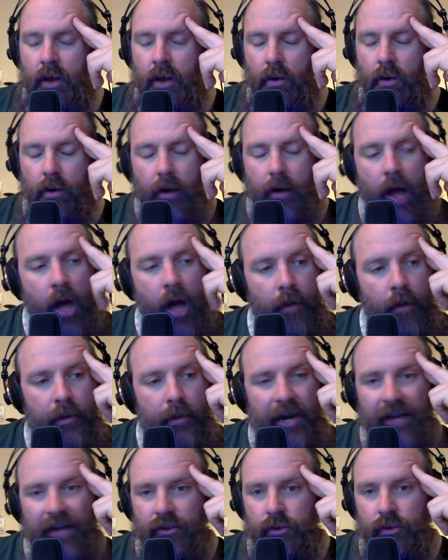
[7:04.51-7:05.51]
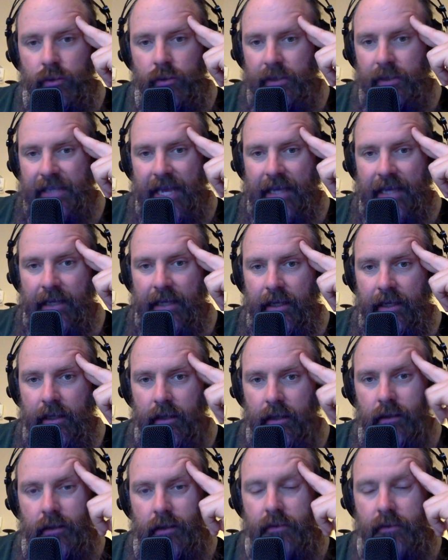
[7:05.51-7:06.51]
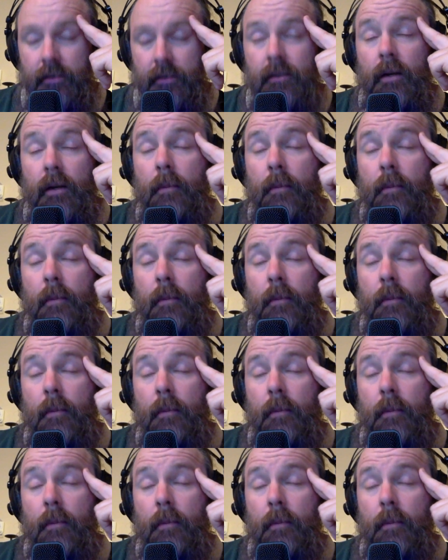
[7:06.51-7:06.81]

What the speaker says: or I hope, and I just would take it in because it's an